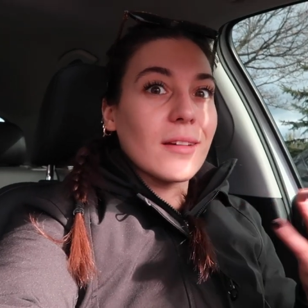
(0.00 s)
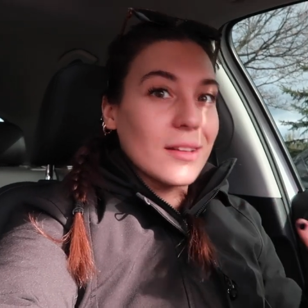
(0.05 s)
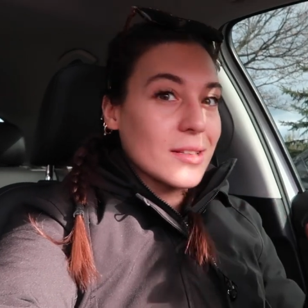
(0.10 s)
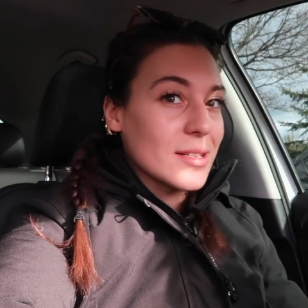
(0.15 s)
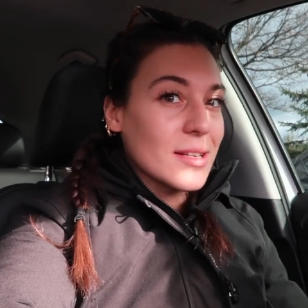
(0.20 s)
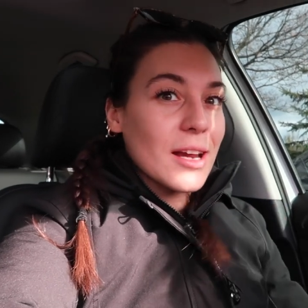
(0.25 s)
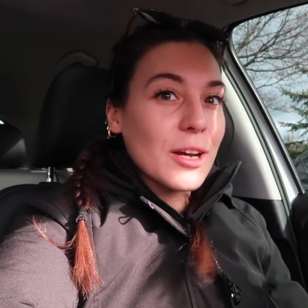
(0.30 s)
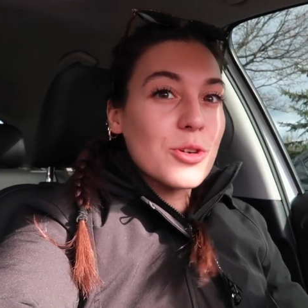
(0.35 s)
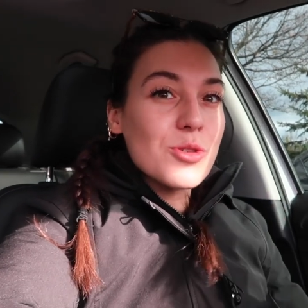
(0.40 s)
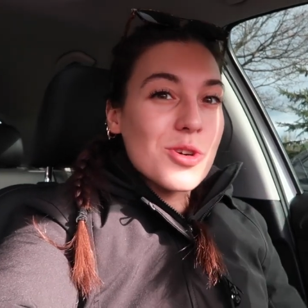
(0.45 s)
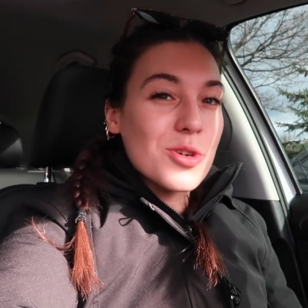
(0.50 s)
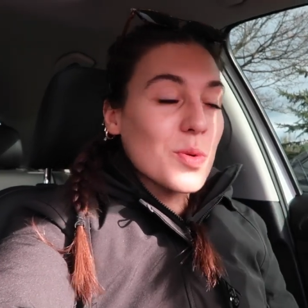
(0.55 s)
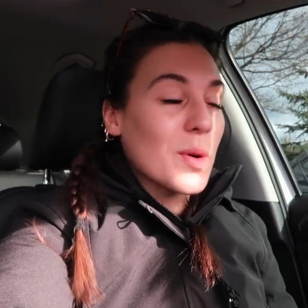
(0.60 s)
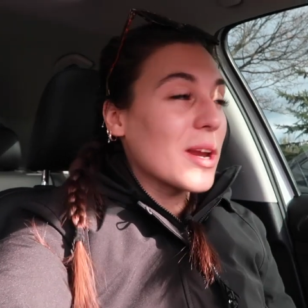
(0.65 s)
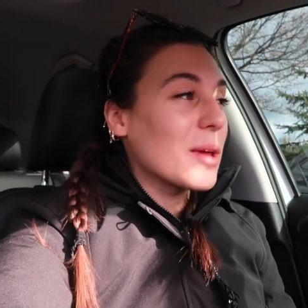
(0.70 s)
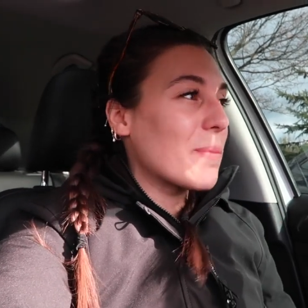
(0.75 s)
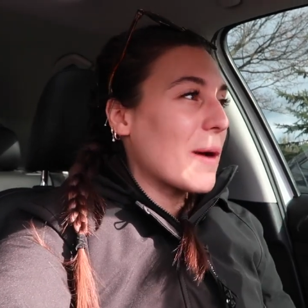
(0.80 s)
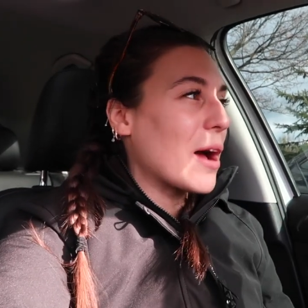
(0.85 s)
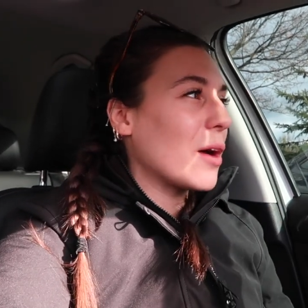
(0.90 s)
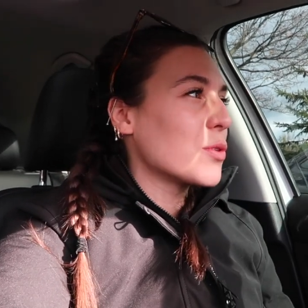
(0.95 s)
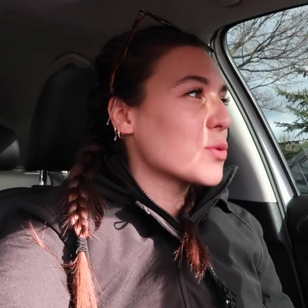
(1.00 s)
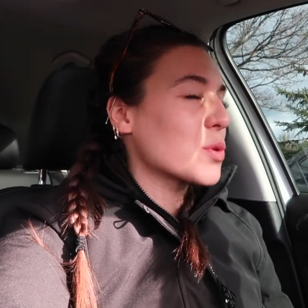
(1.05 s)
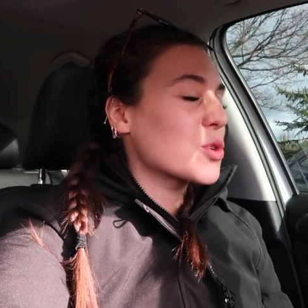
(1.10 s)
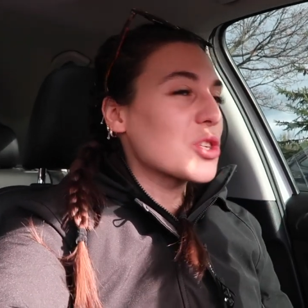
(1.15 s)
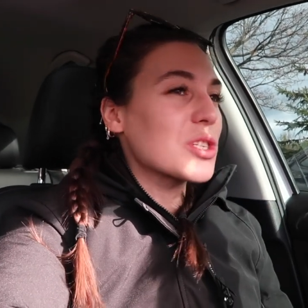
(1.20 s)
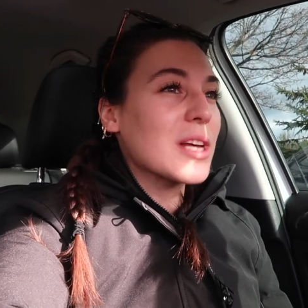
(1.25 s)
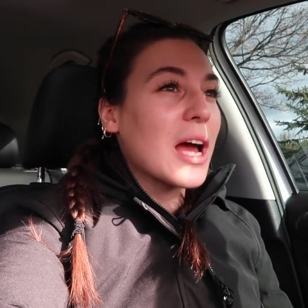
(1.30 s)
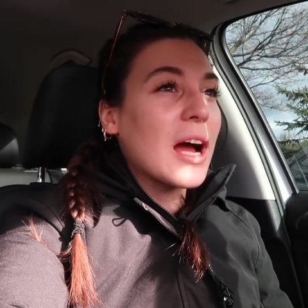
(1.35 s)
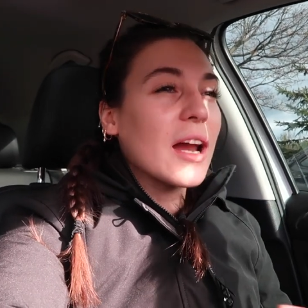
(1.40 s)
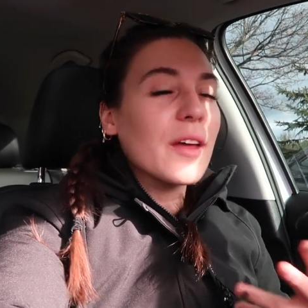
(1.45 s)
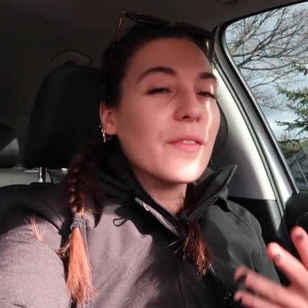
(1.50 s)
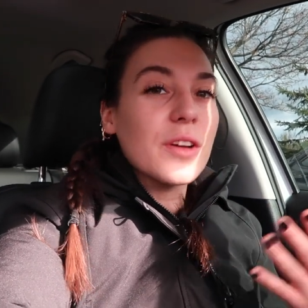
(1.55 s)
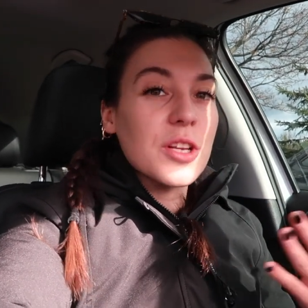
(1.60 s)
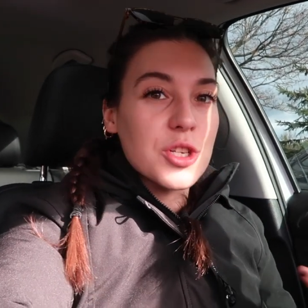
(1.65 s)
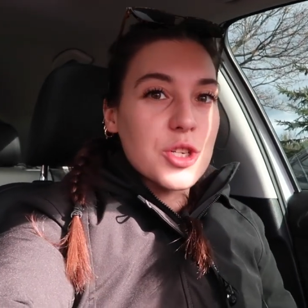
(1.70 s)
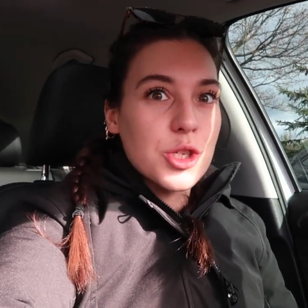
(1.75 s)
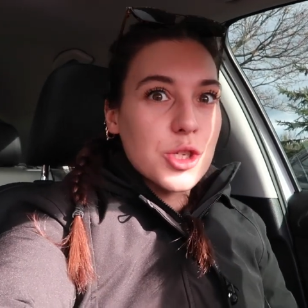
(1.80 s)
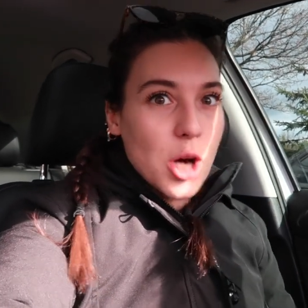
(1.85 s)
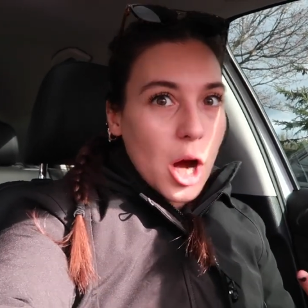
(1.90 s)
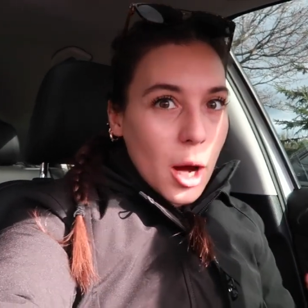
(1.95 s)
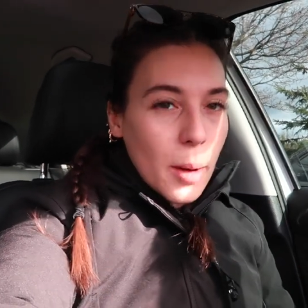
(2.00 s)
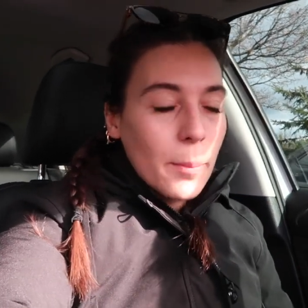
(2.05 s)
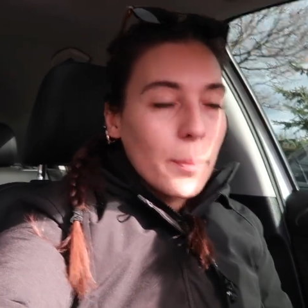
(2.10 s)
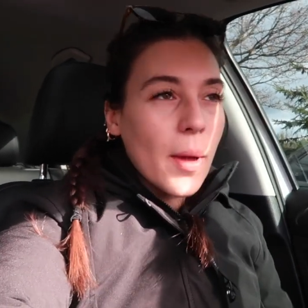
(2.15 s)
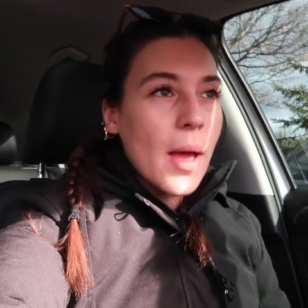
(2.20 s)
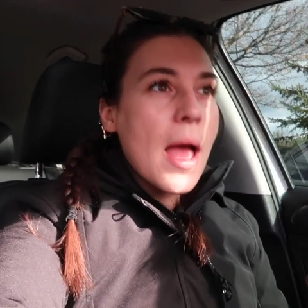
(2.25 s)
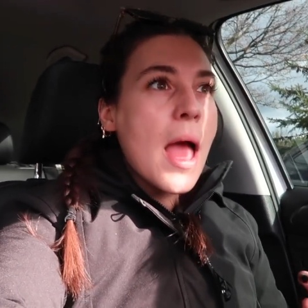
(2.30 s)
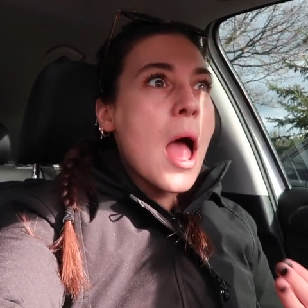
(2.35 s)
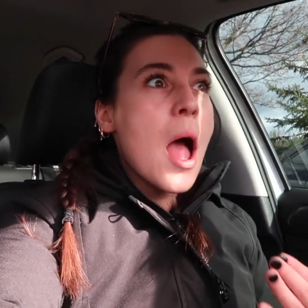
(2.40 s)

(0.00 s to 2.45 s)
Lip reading: it's an extra 20 pounds, which is kind of a jump.